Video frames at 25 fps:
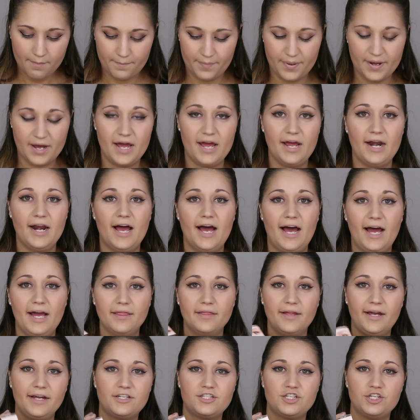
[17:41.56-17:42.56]
but I
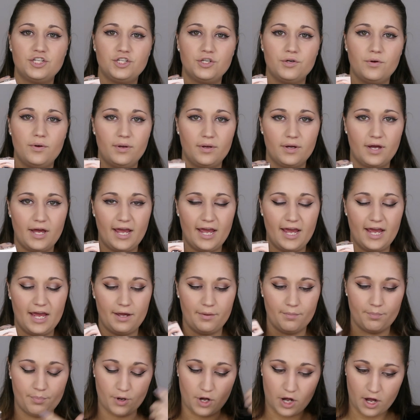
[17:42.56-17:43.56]
like to do
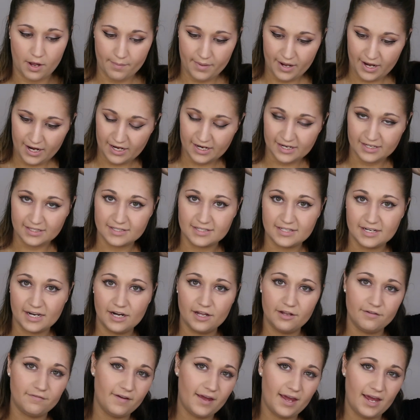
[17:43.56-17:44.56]
a pomade instead
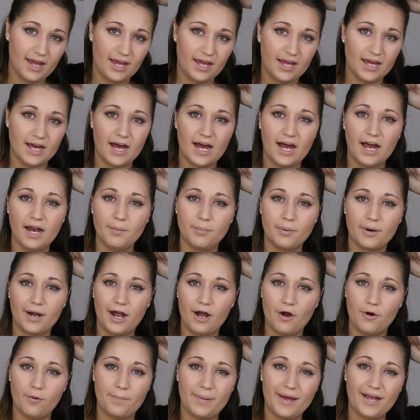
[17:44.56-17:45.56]
of a
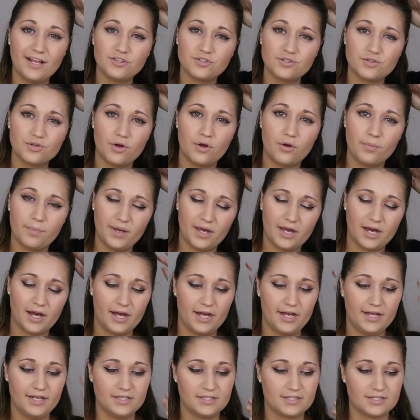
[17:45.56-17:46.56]
eyebrow pencil
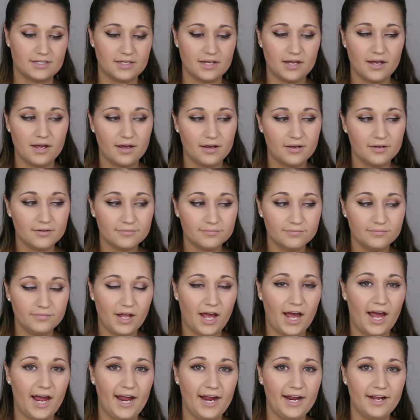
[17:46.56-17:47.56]
because
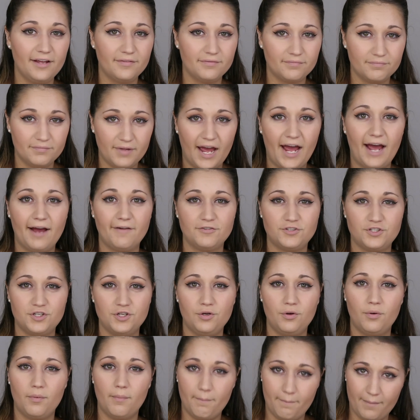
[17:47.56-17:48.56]
I have
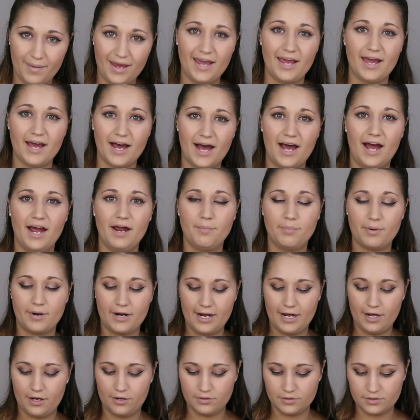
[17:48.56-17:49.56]
to make
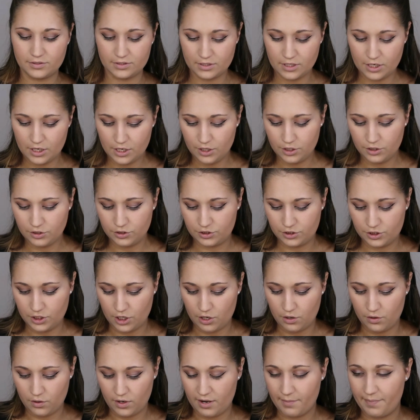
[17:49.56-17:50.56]
eyebrows.
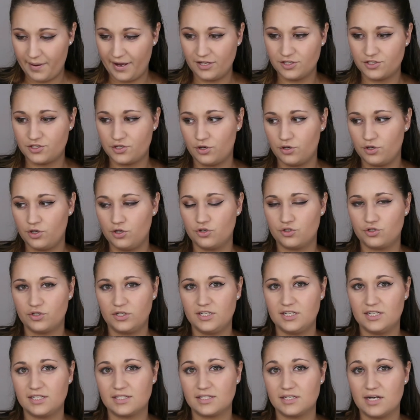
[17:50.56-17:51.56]
So a pencil
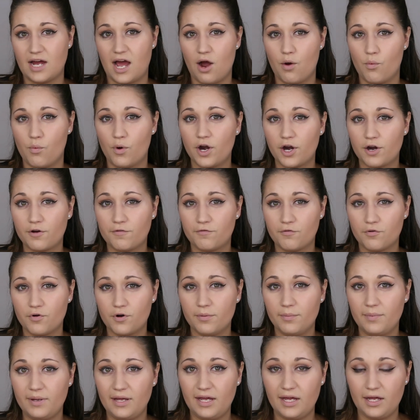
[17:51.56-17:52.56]
usually does not work
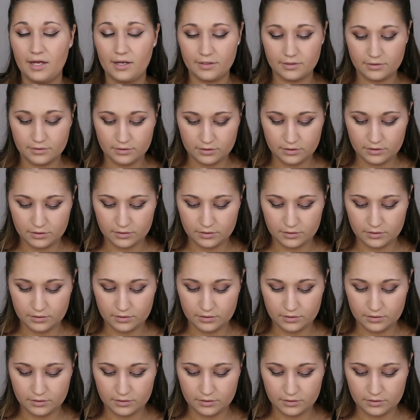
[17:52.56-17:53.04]
for me.